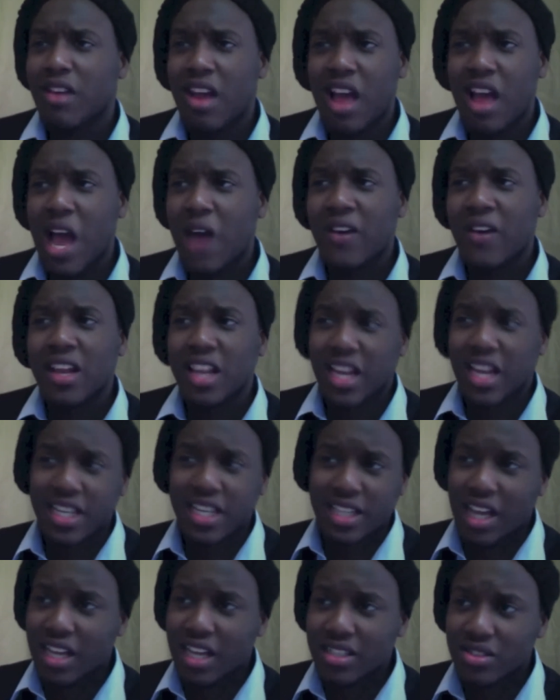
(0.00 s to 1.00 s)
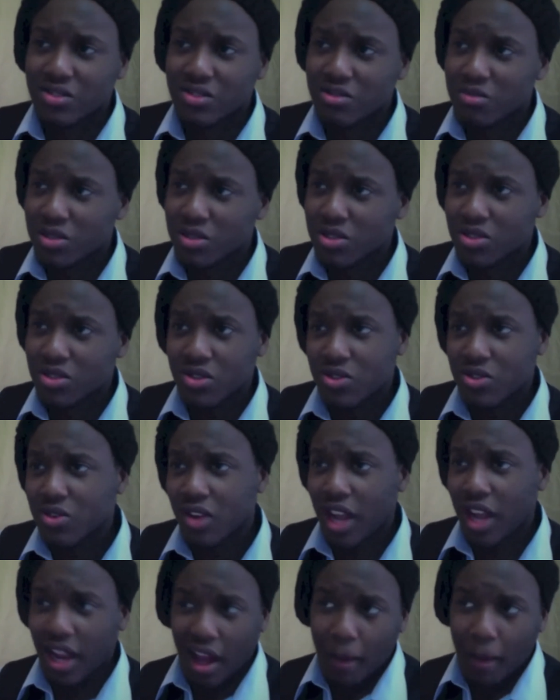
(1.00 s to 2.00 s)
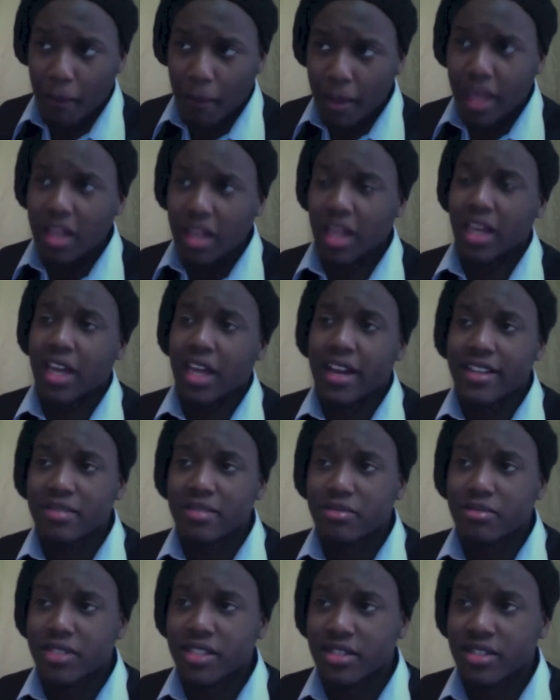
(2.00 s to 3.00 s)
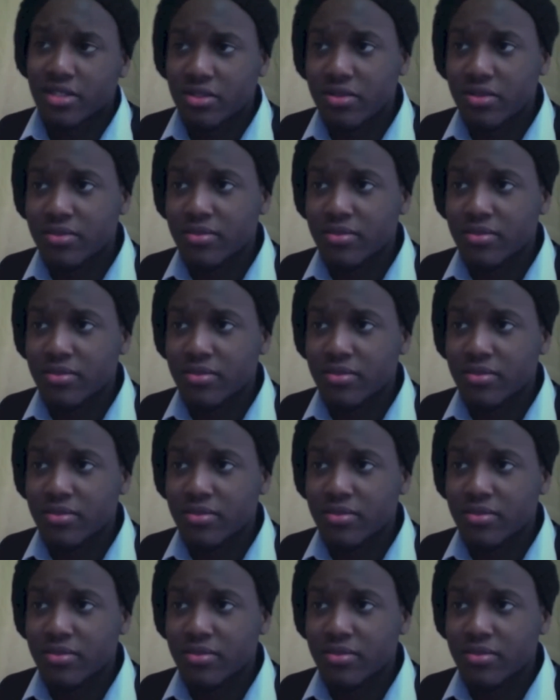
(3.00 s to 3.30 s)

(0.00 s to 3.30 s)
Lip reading: how I liked High School Musical, and I may like Hairspray too.